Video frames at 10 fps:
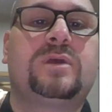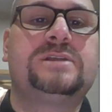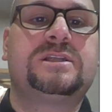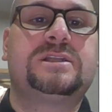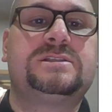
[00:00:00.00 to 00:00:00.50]

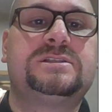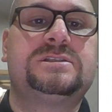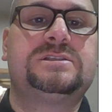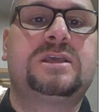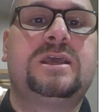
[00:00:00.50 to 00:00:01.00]

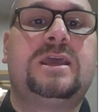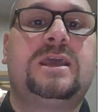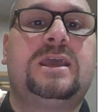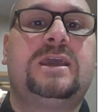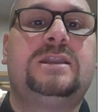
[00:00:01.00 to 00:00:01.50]
residences
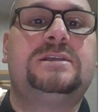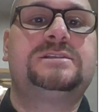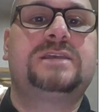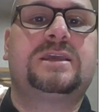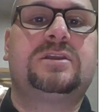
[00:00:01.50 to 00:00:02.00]
and
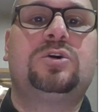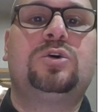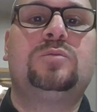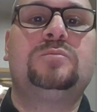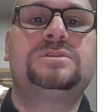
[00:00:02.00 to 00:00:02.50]
second
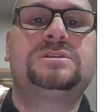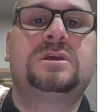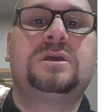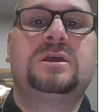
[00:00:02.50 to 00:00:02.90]
homes